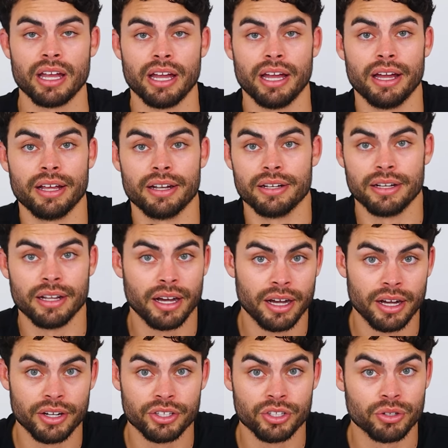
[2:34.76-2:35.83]
and
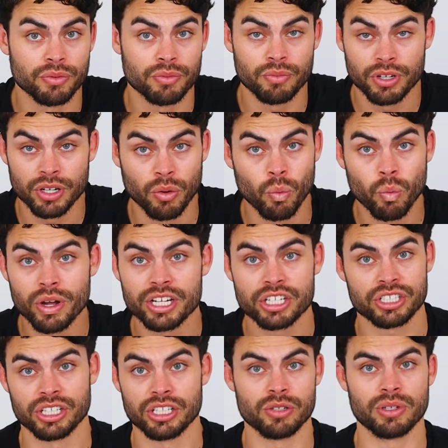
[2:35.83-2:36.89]
you're gonna
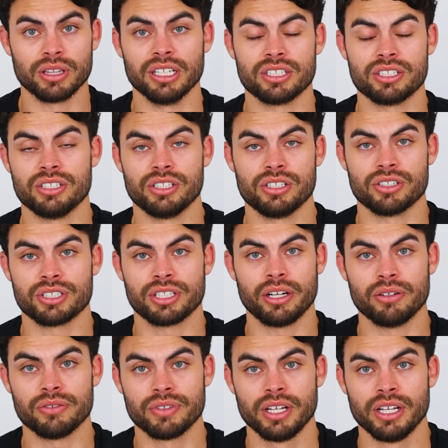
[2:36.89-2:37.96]
wish that you would listen to
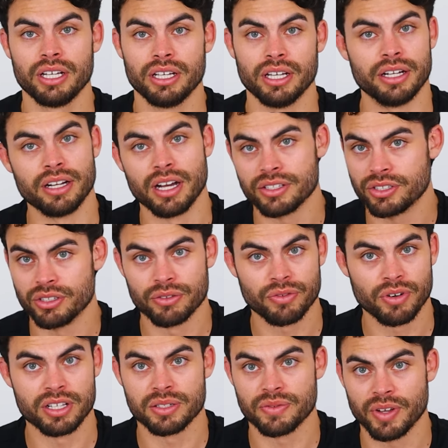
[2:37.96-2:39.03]
yourself and not to your
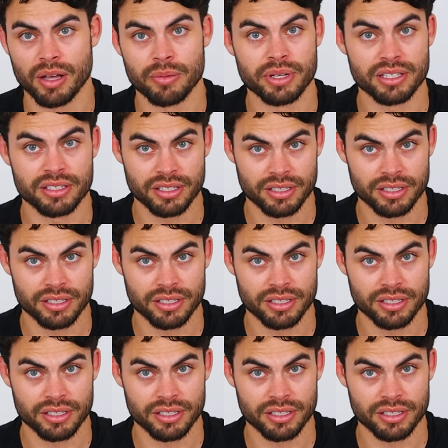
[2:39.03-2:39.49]
friends, family, and